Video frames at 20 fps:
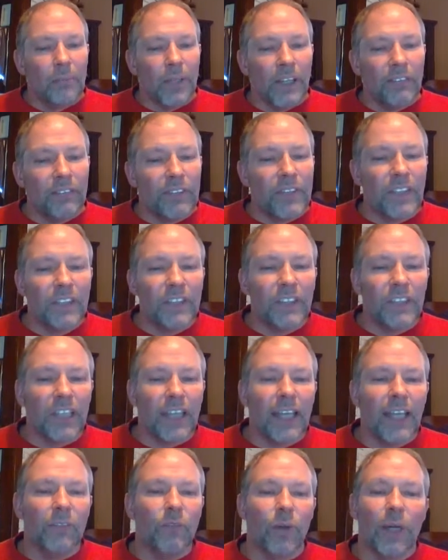But everything
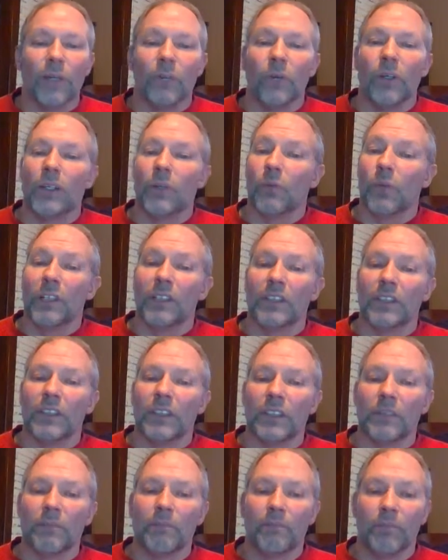stayed right where it
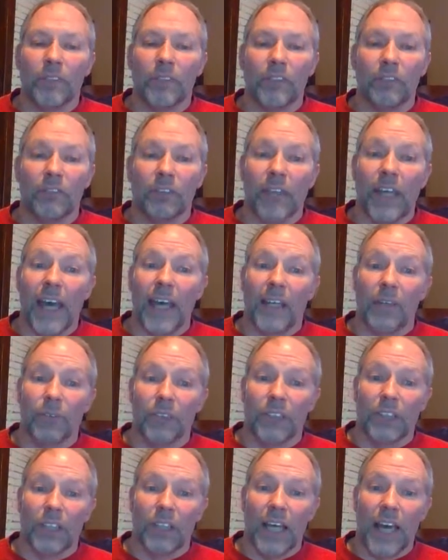was, and for that I
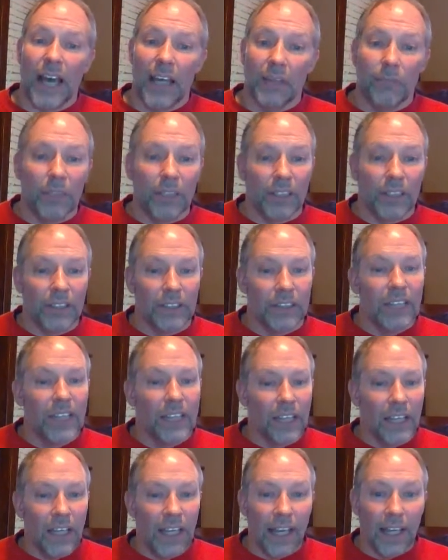was glad because
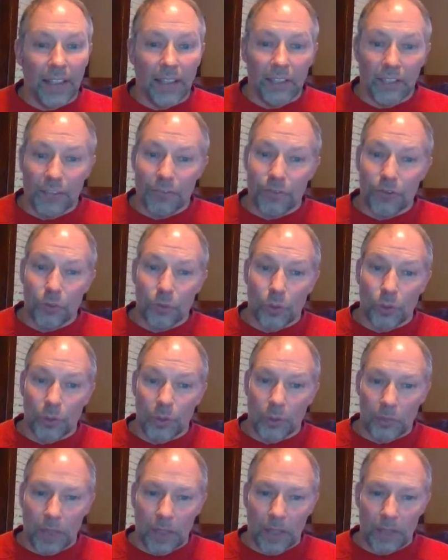I had enough to
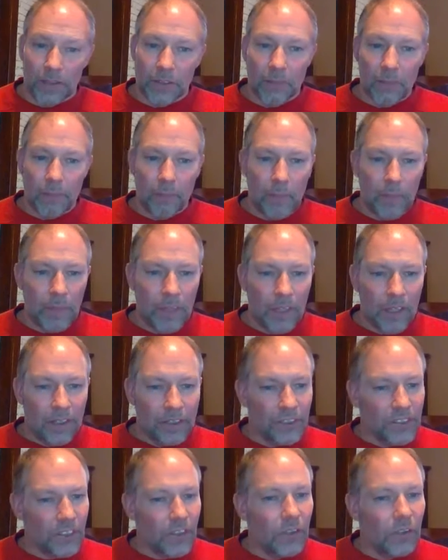worry about.
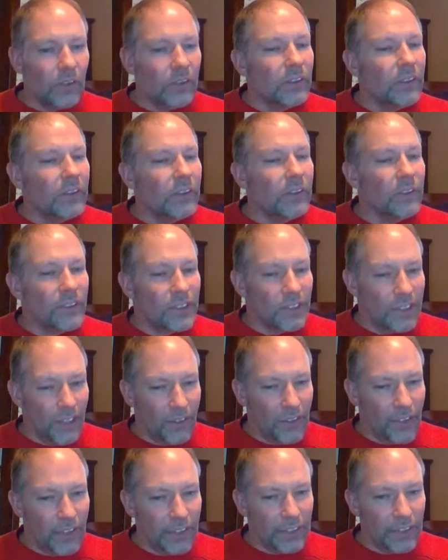Still,
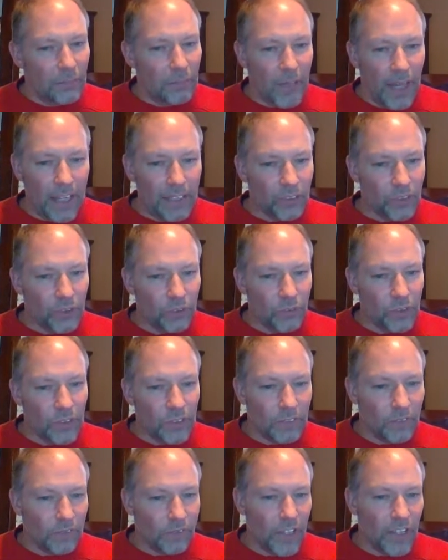staring at Sebastian with
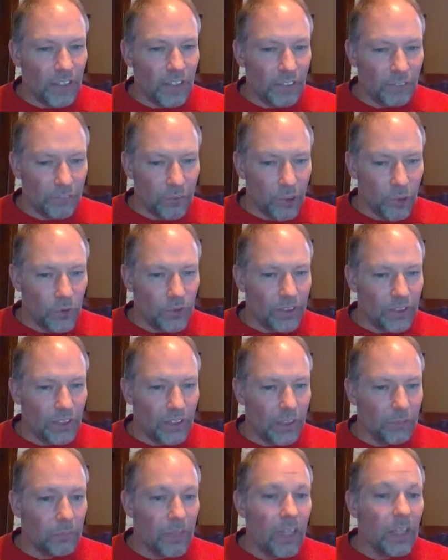the fright of losing
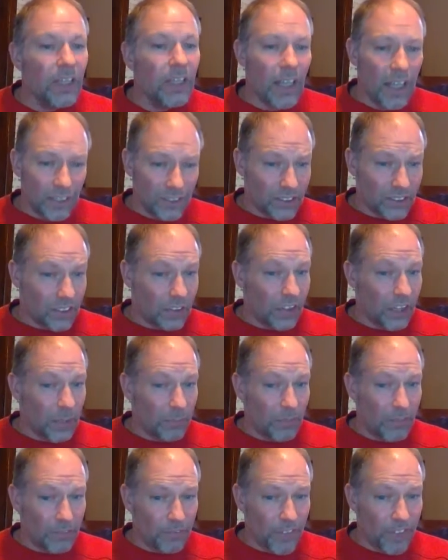him still on
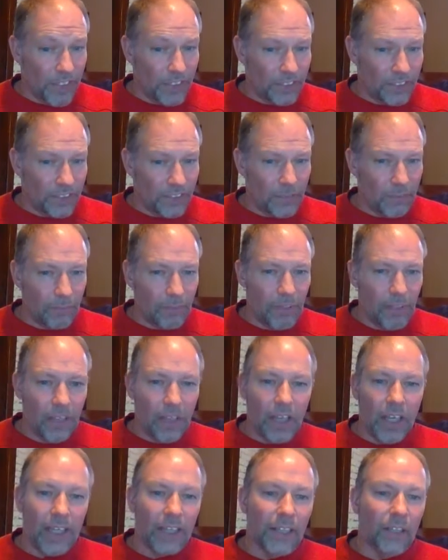my face,
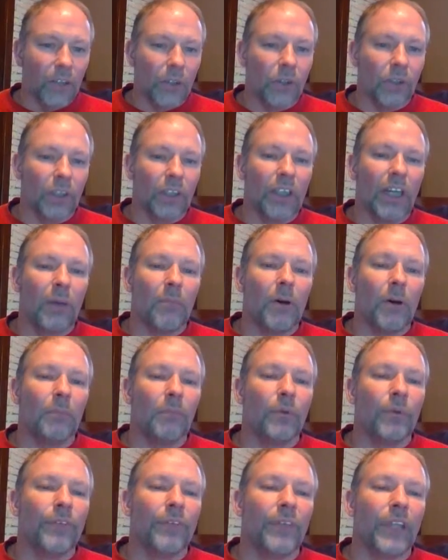I could only come
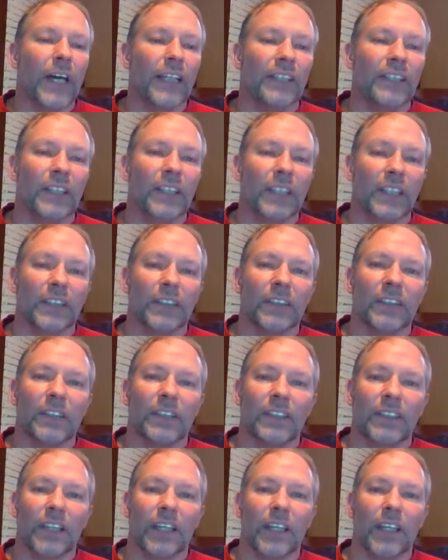up with nice things to
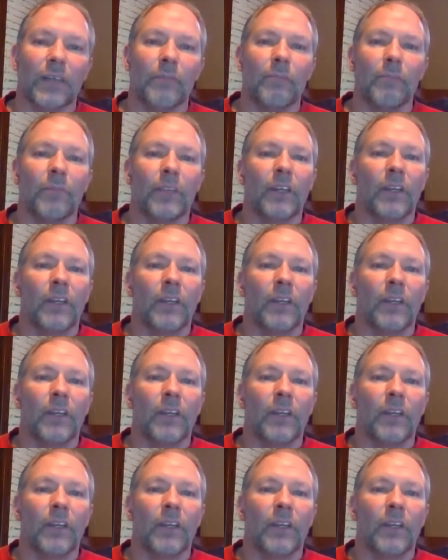say.